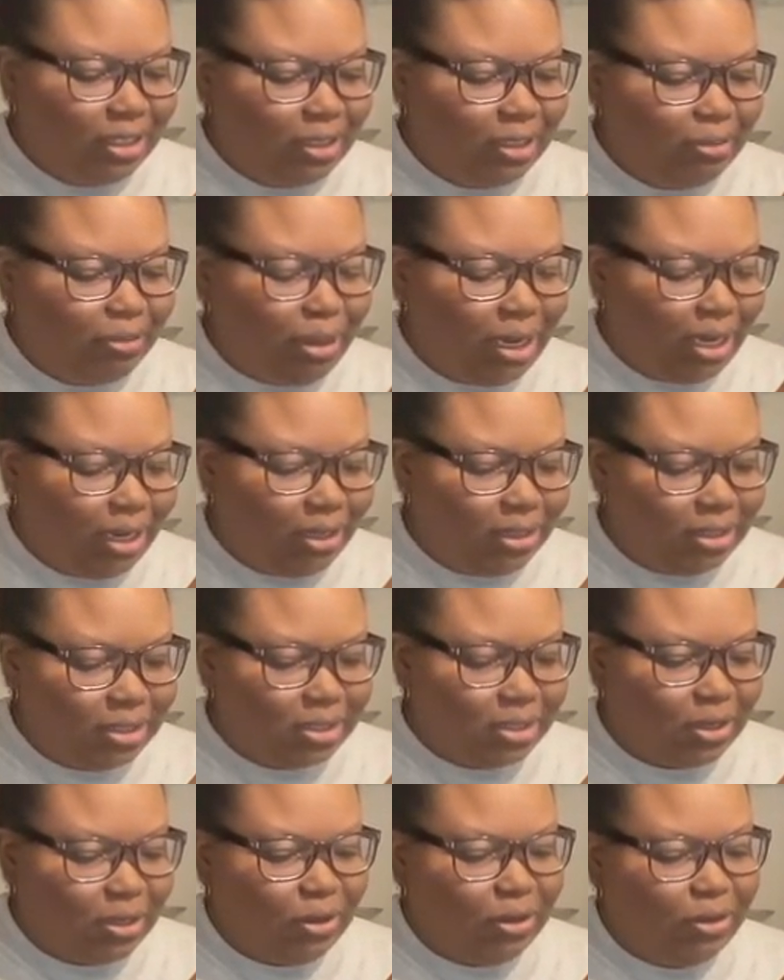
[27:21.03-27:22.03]
the back of the
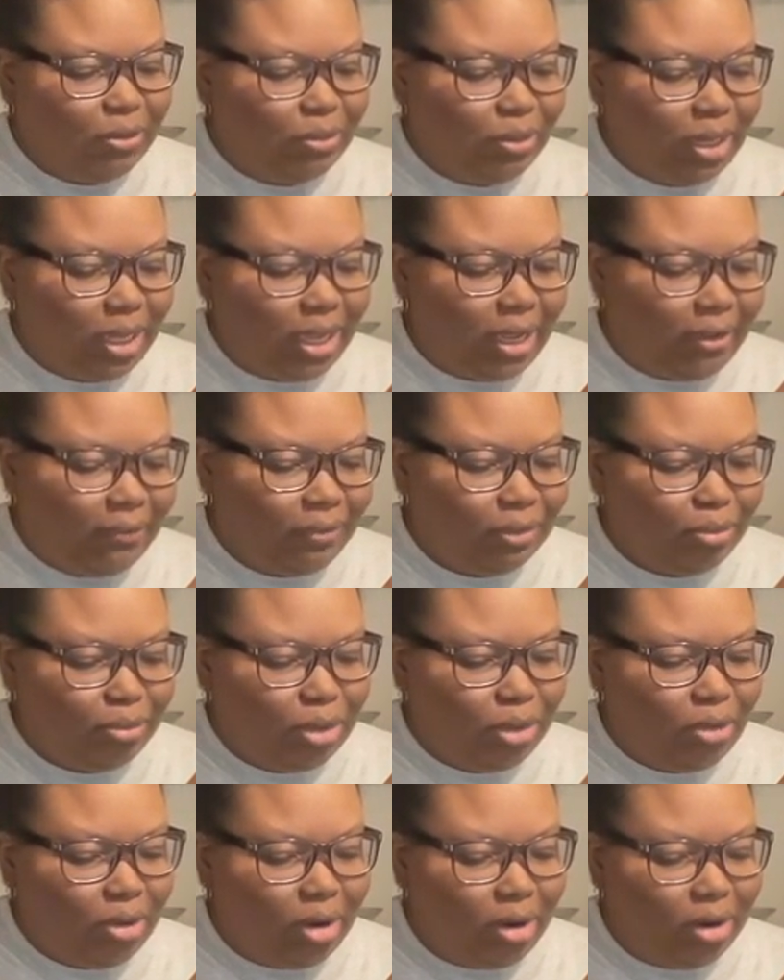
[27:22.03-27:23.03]
skull. We have the
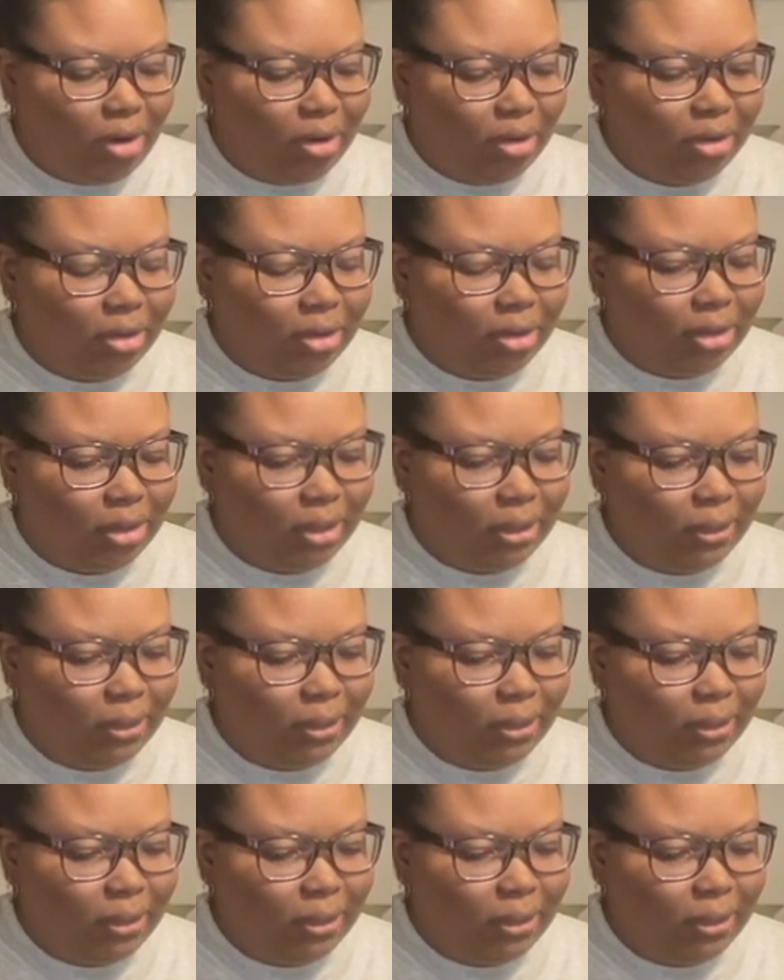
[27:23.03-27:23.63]
mohawk.